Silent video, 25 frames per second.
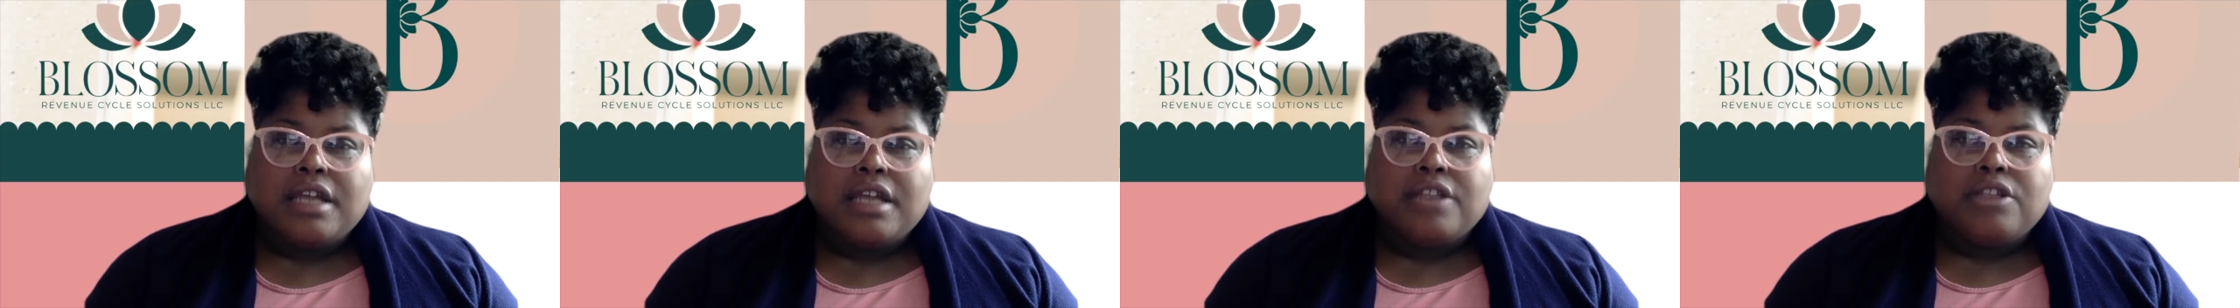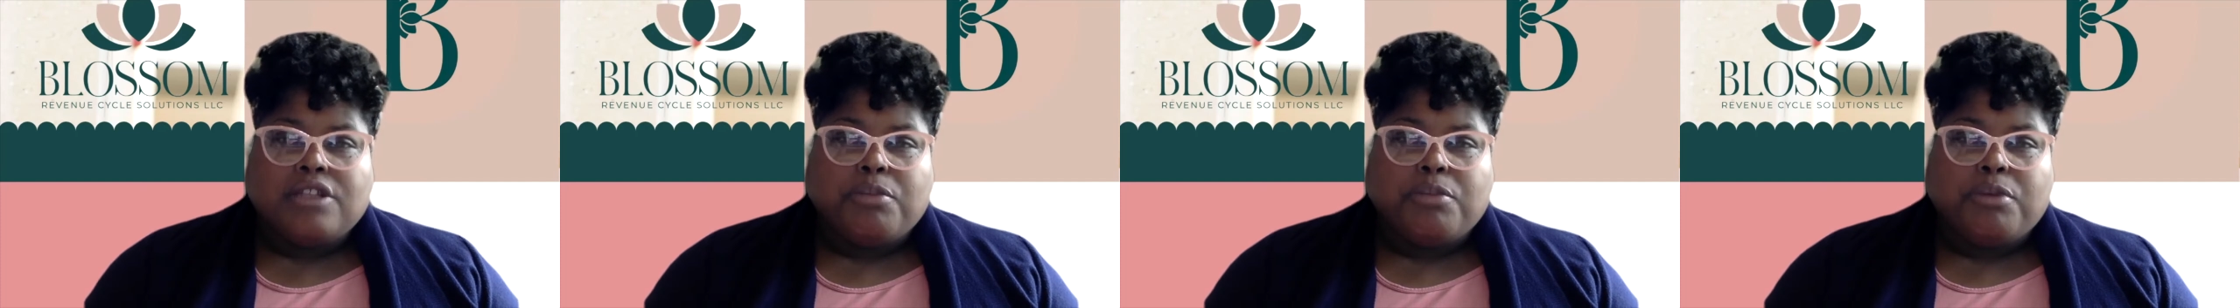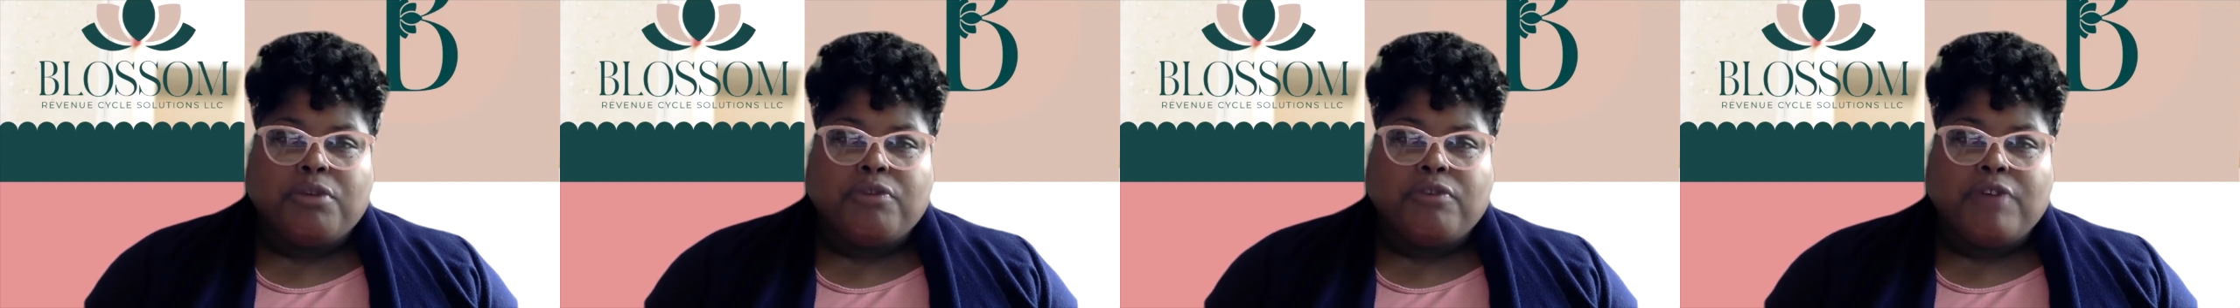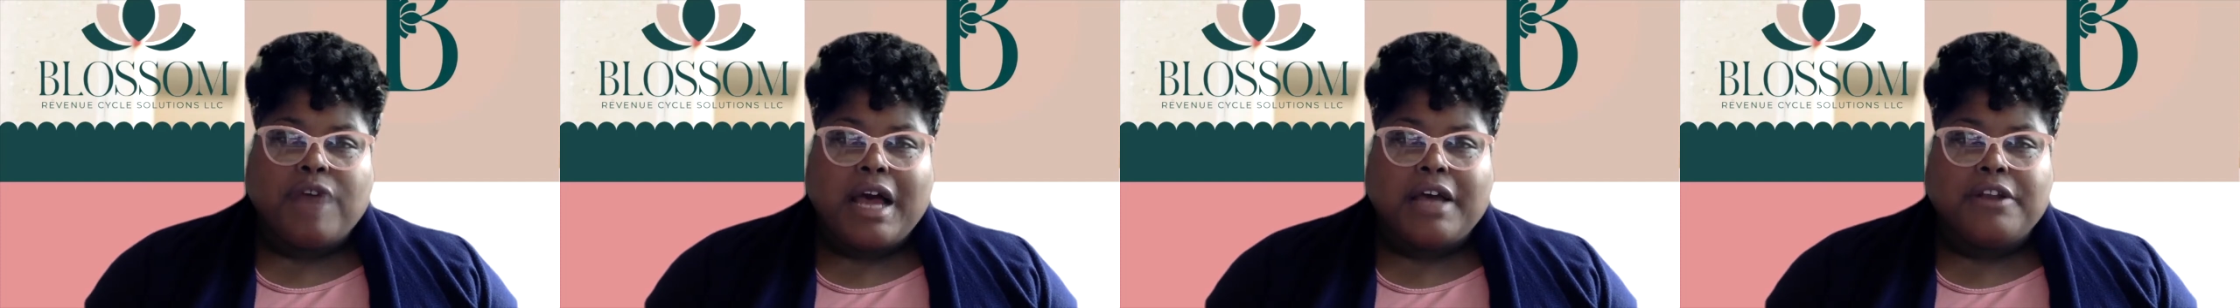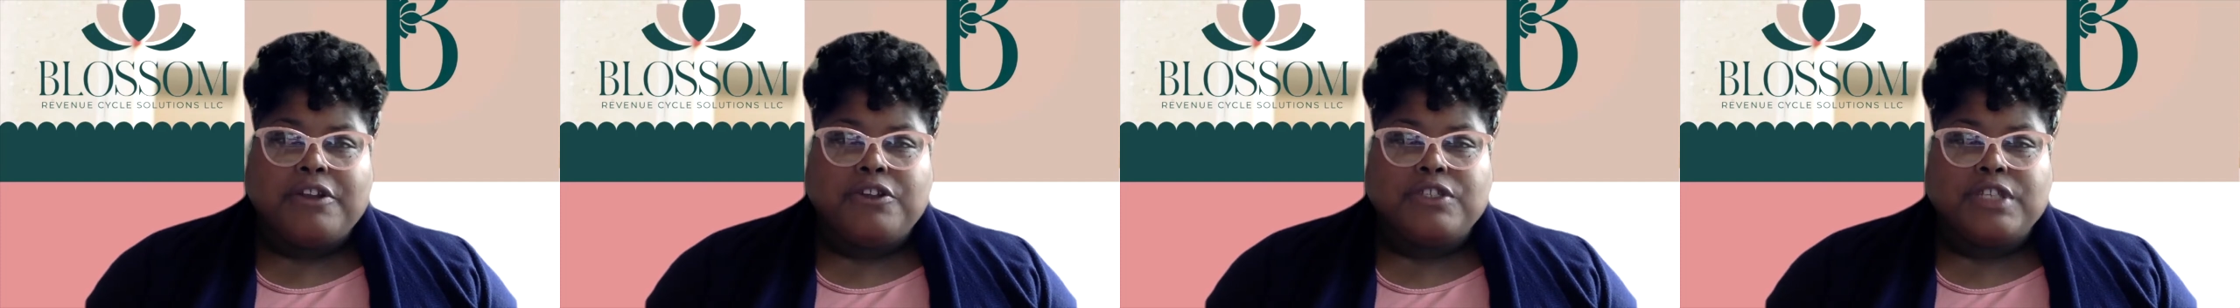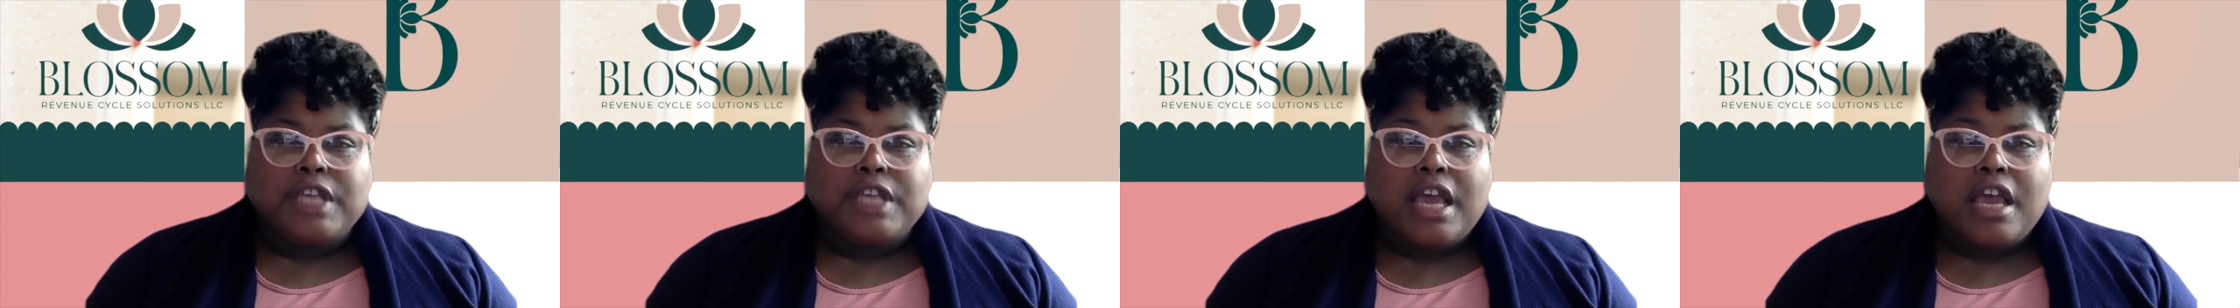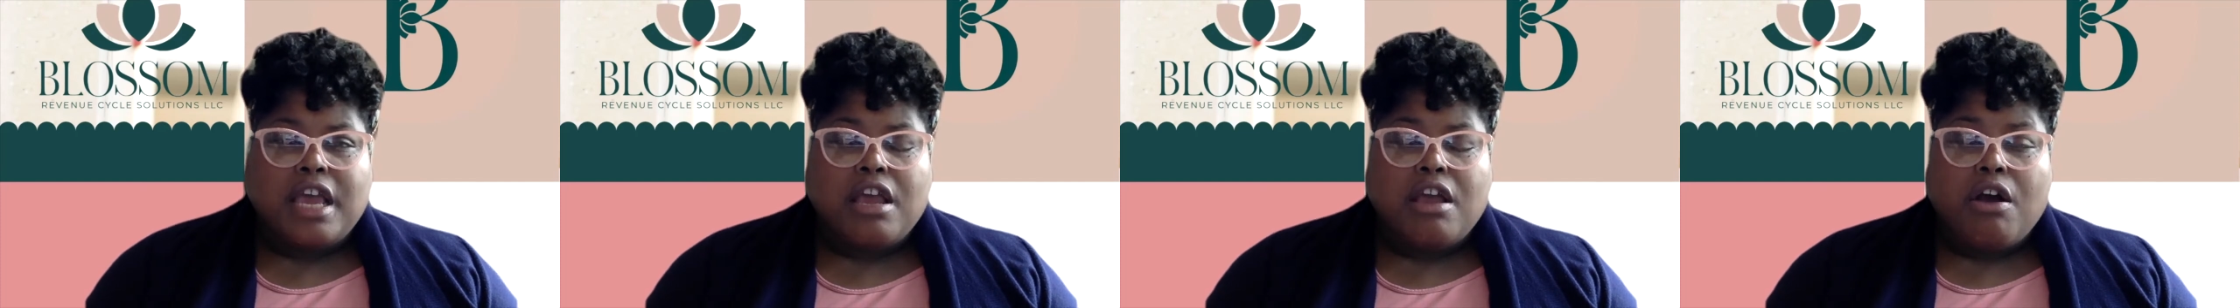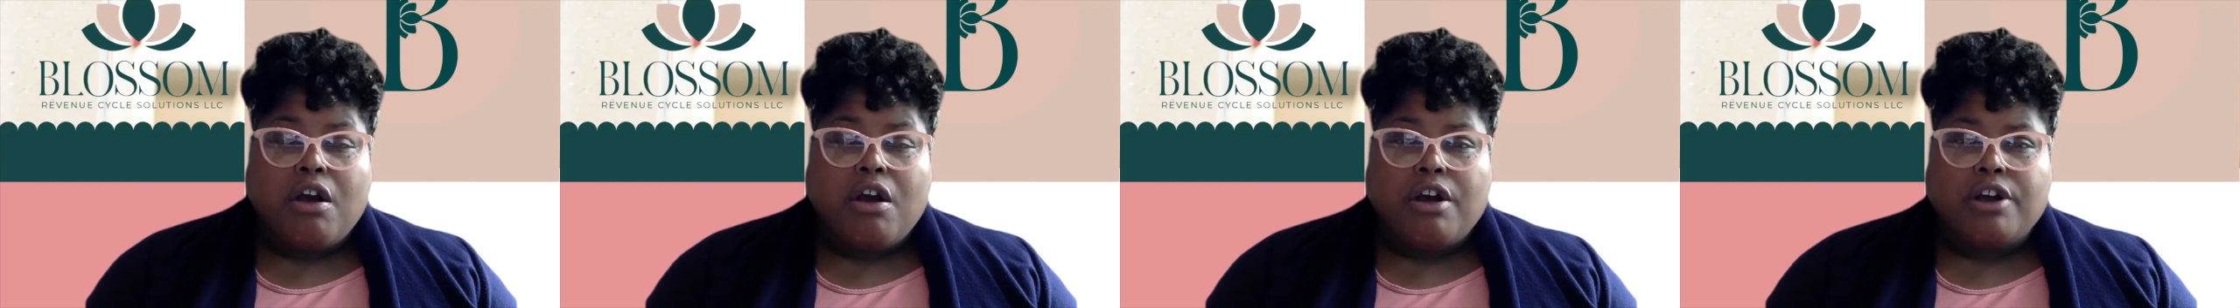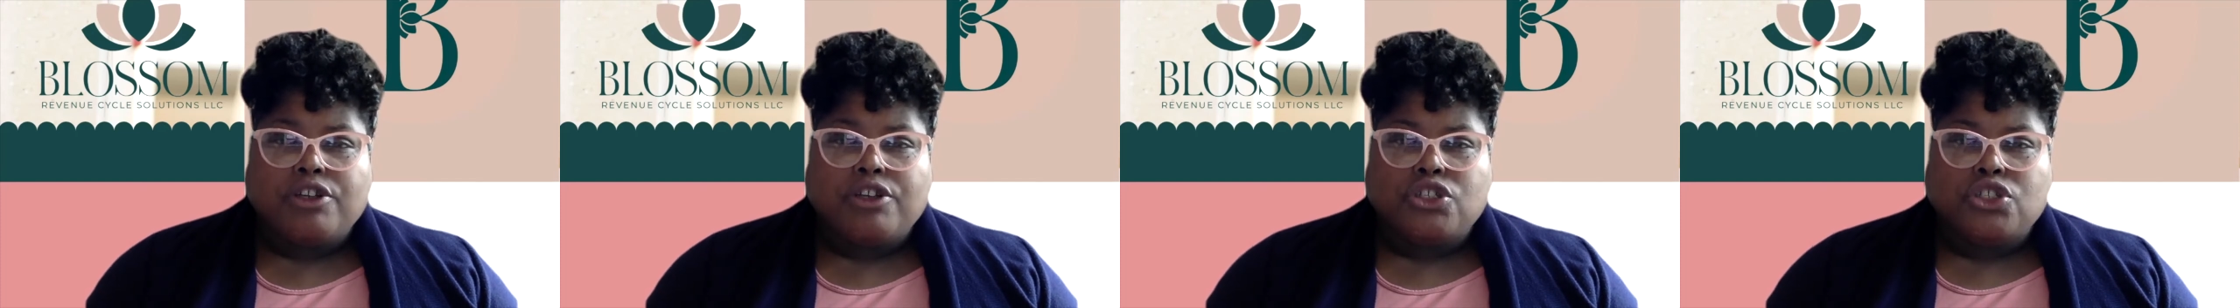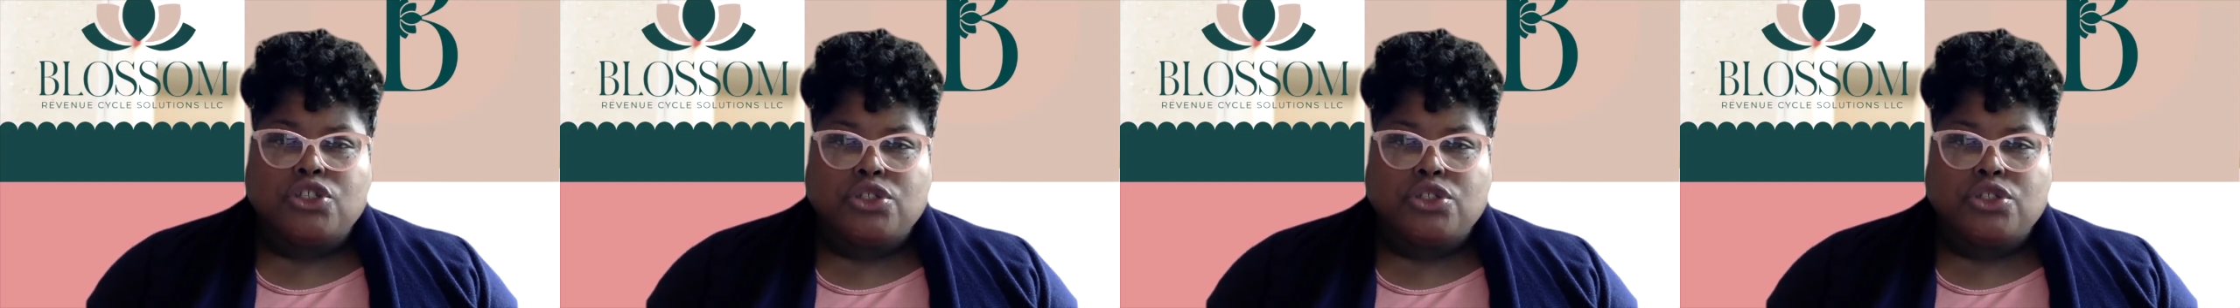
the provider's AR is